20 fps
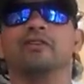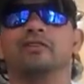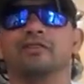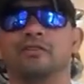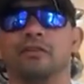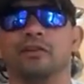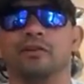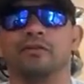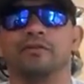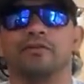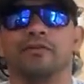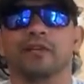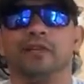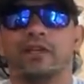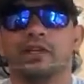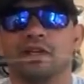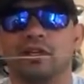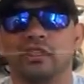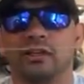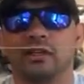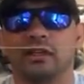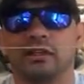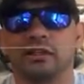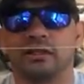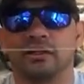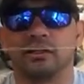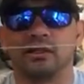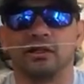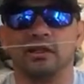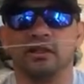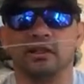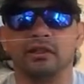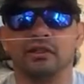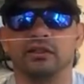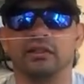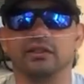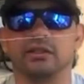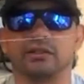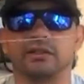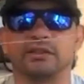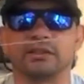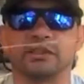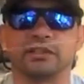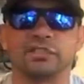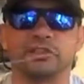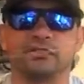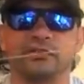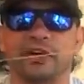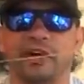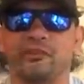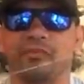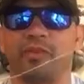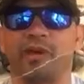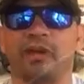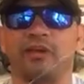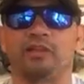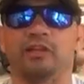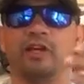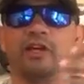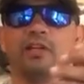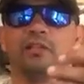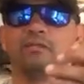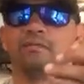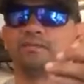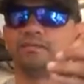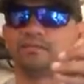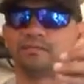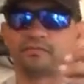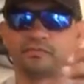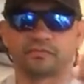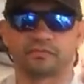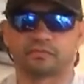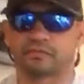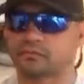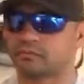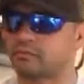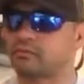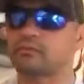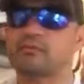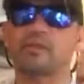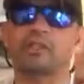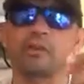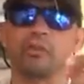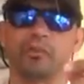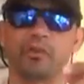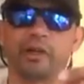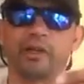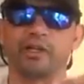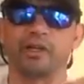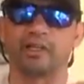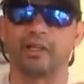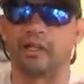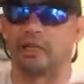So 65-pound line, braided